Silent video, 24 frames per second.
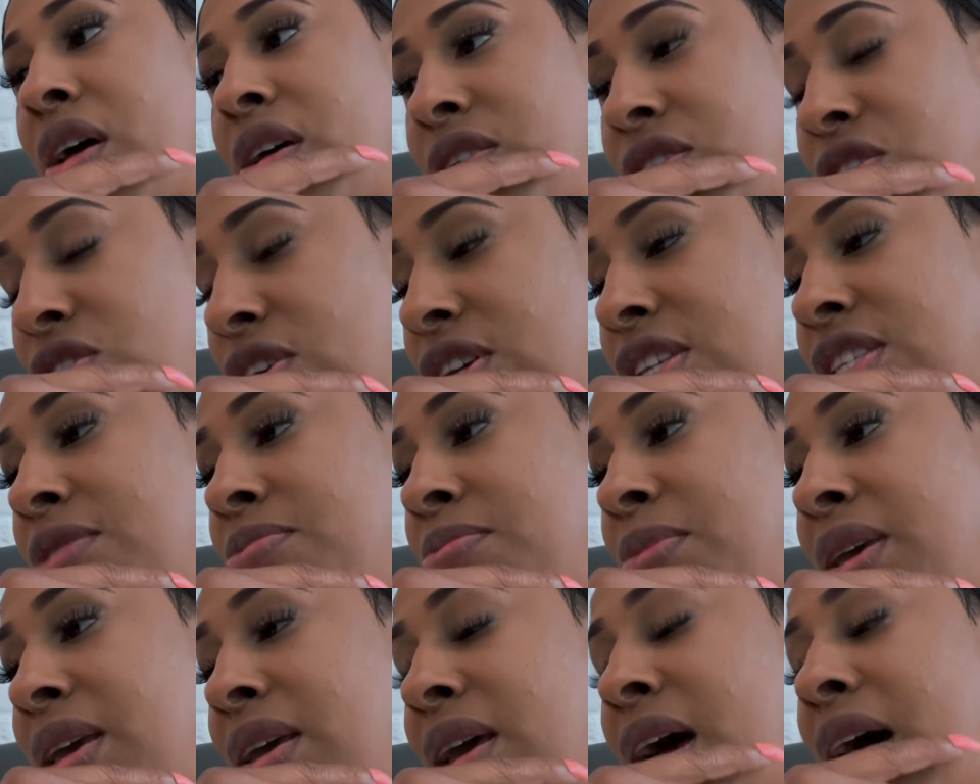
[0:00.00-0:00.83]
Trust
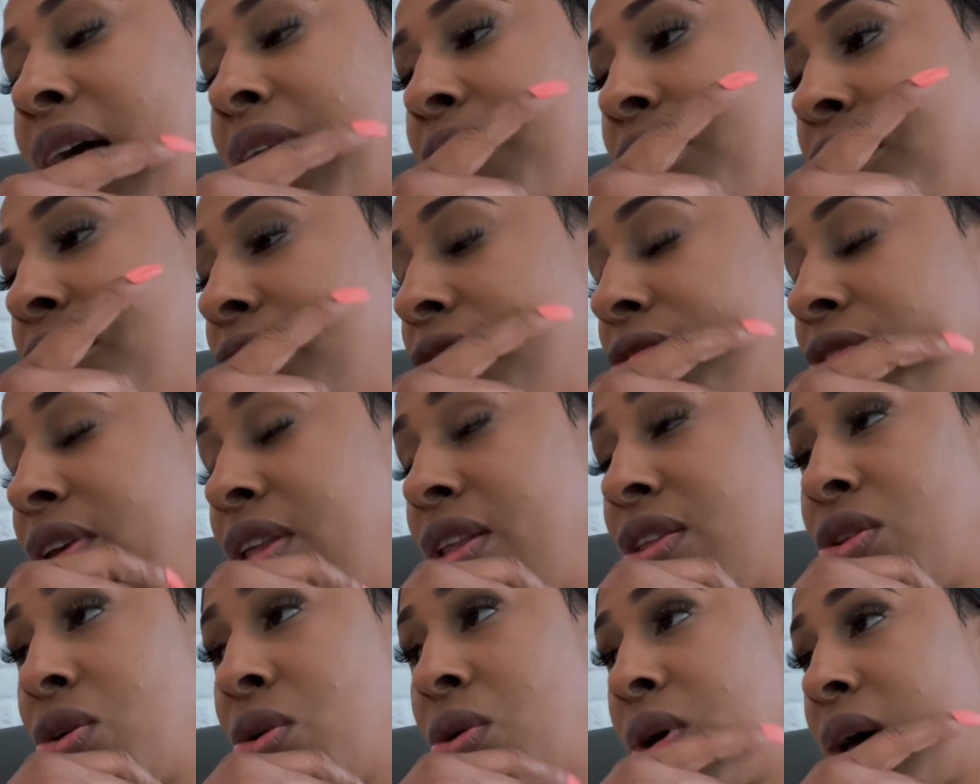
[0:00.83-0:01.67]
me, I don't feel
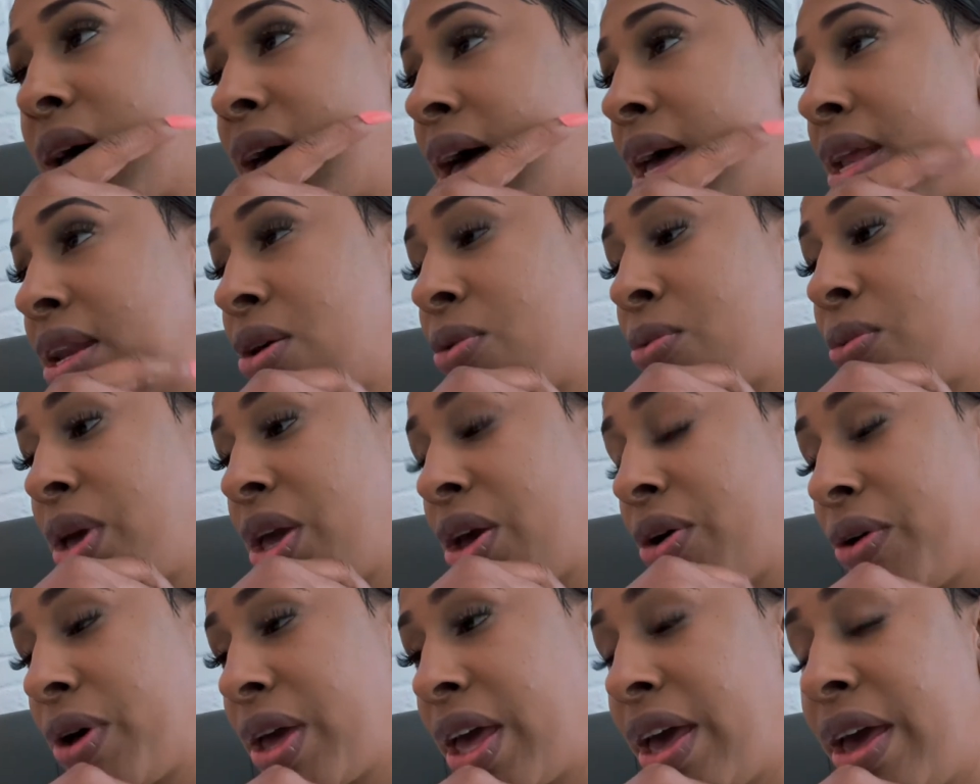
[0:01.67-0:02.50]
no kind of
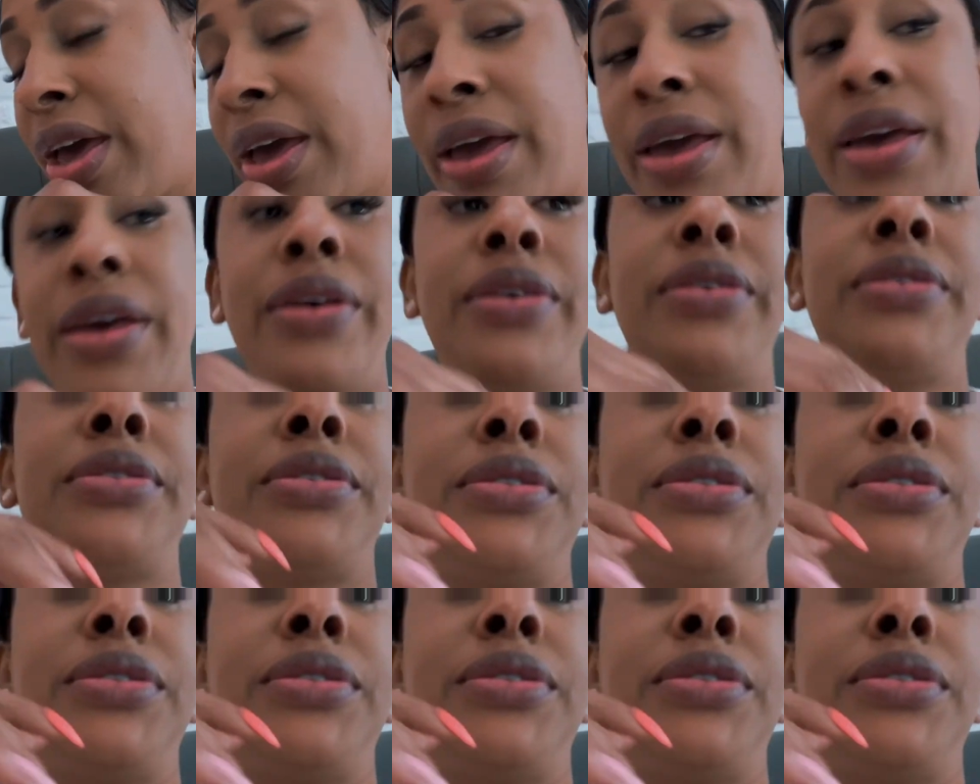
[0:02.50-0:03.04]
way, okay?